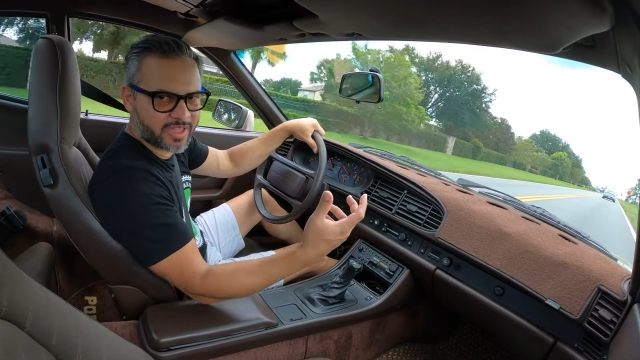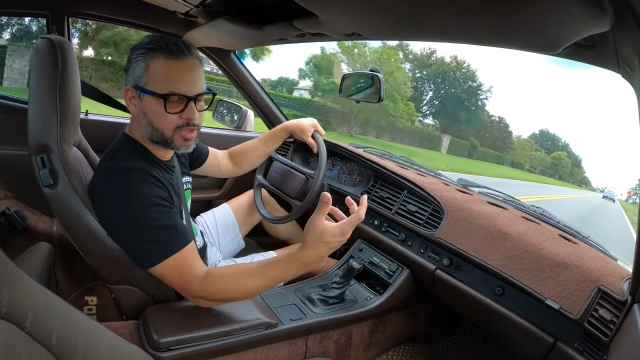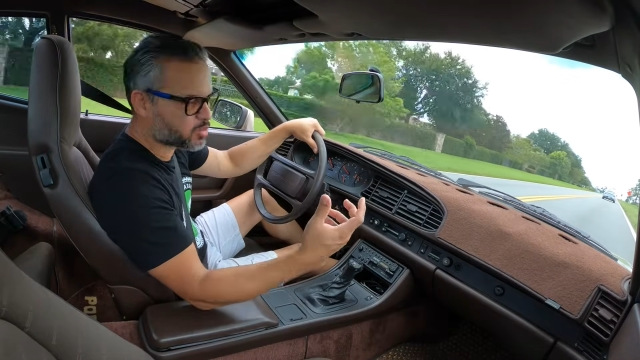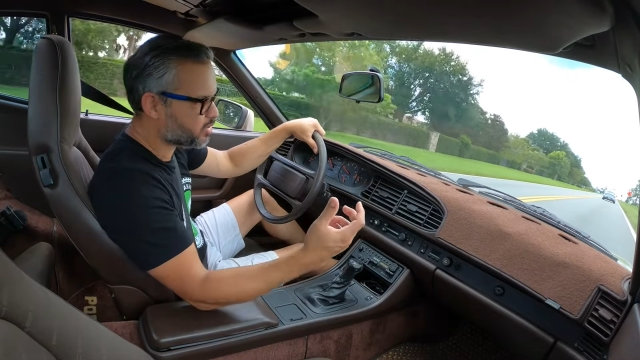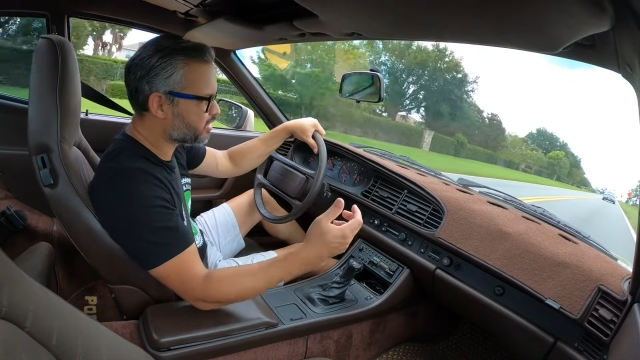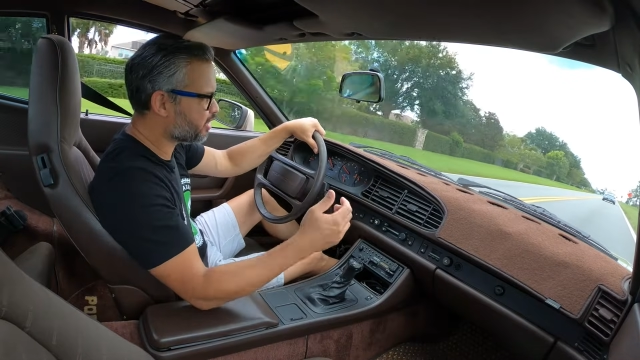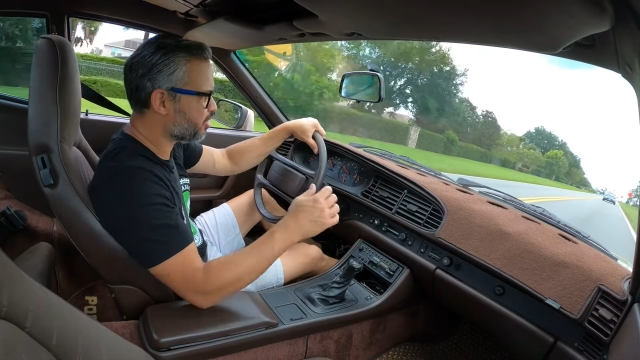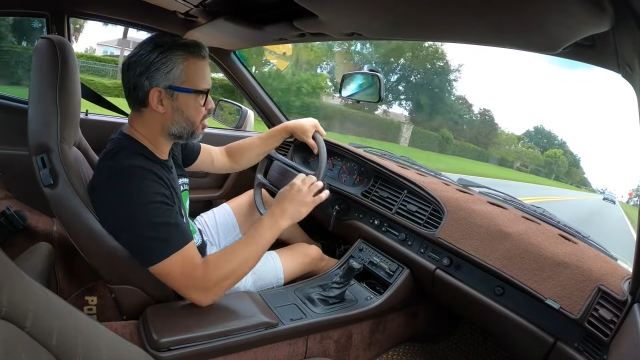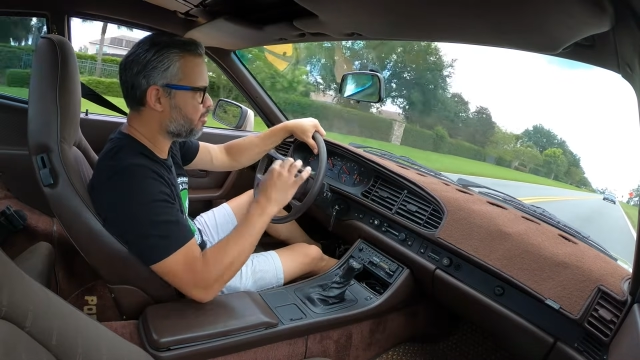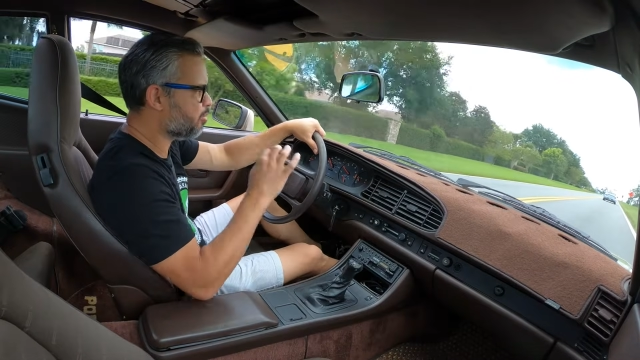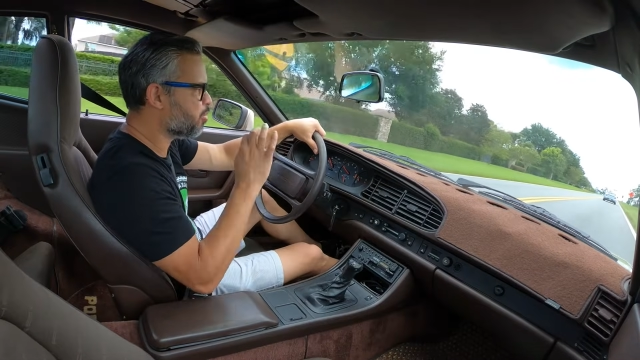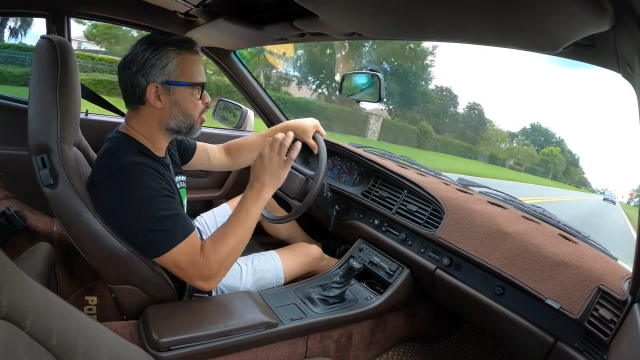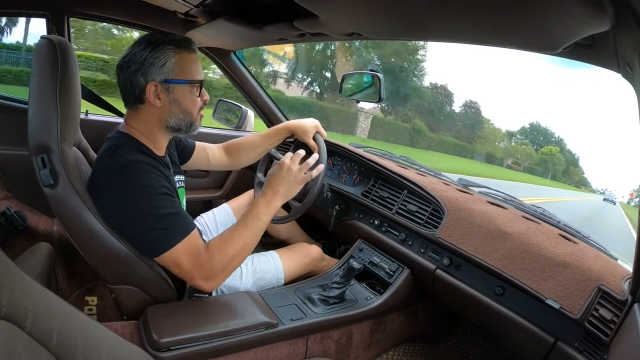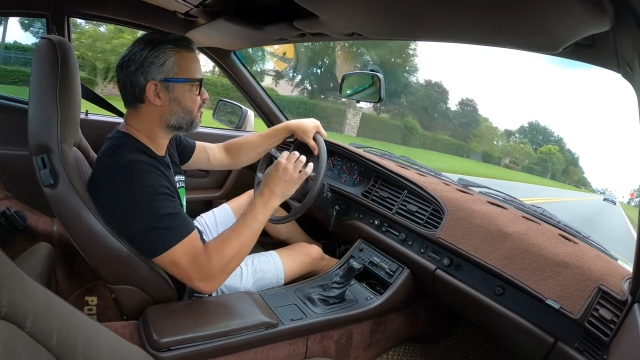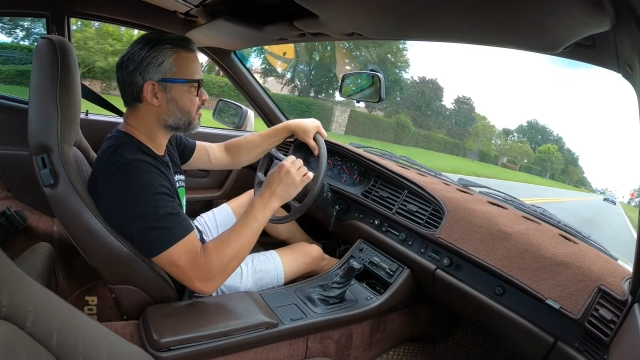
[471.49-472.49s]
this one, that are
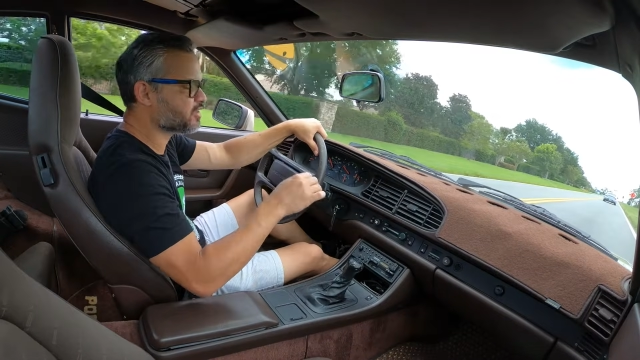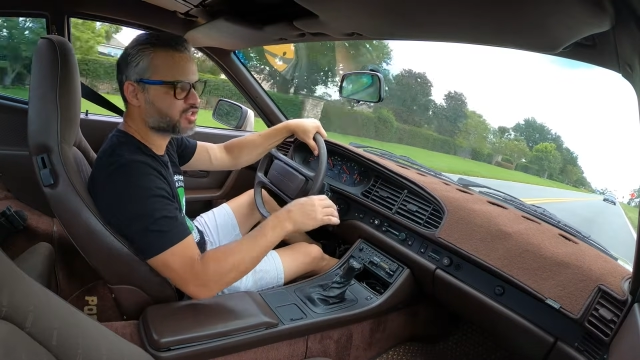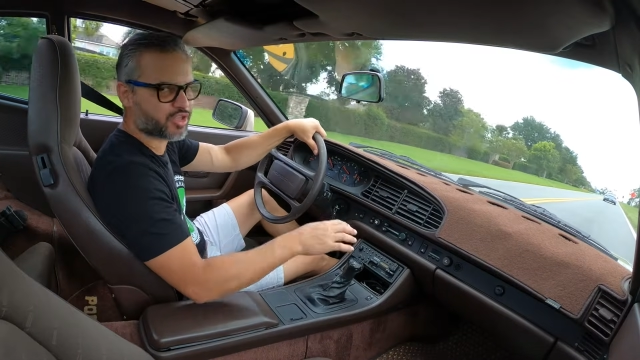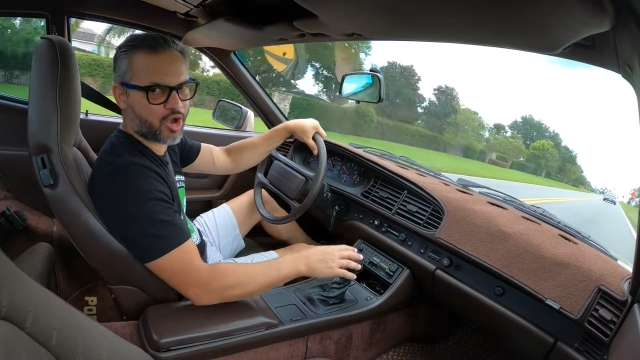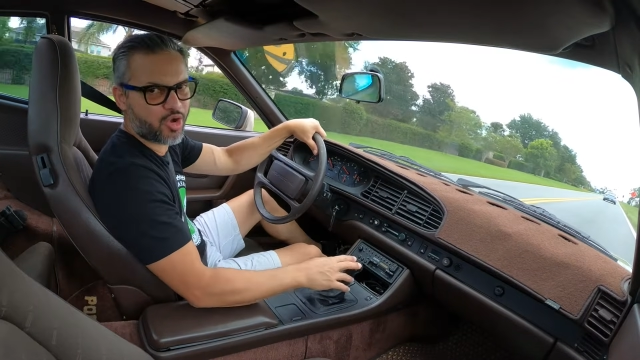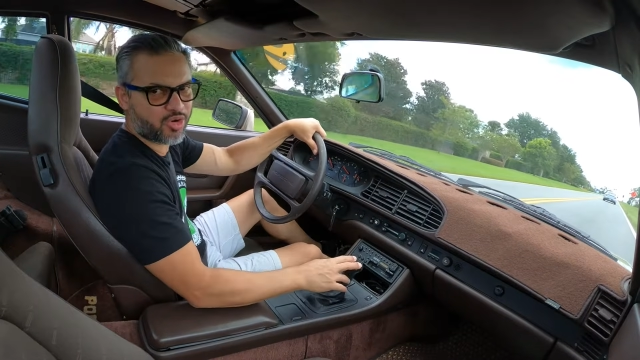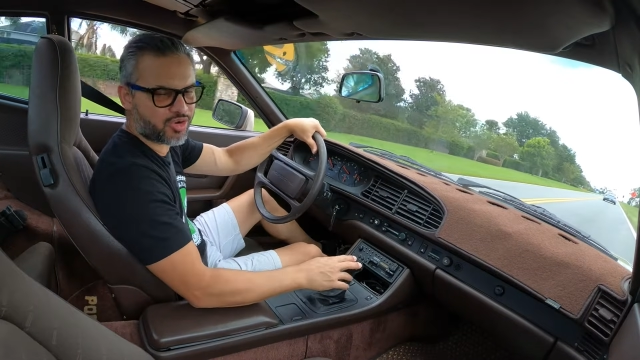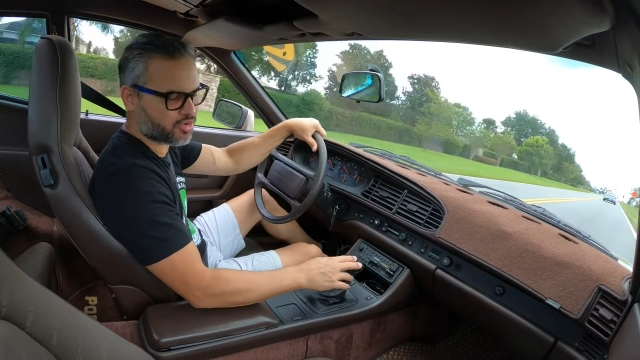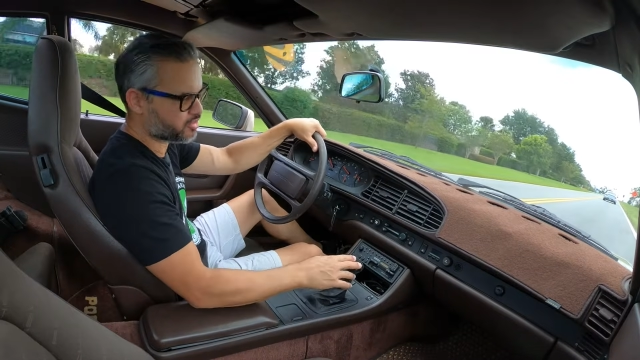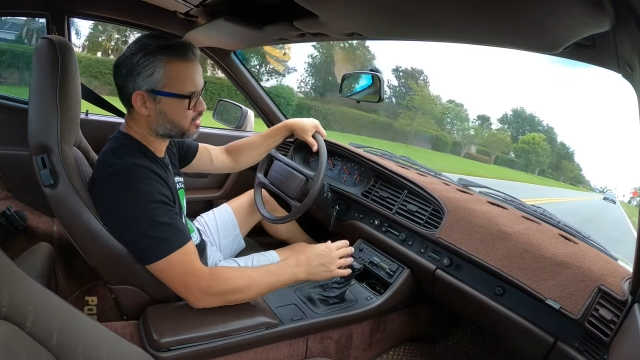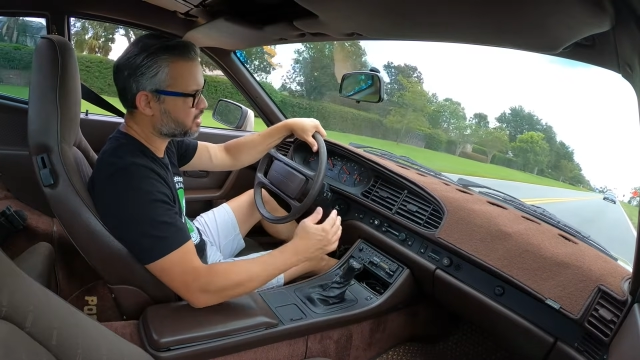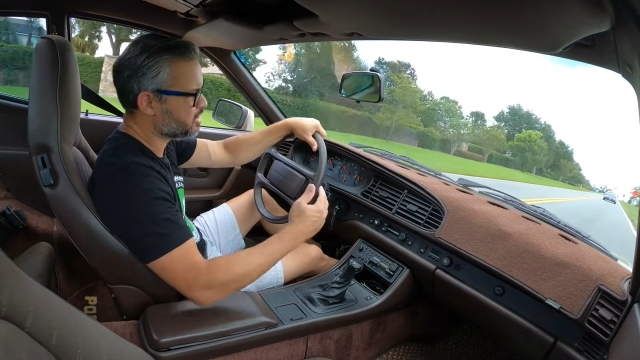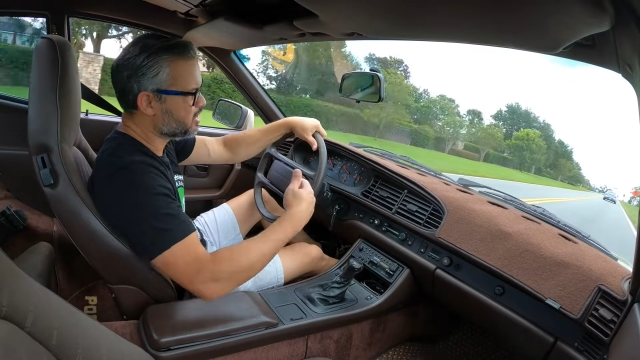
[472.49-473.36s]
perfect donors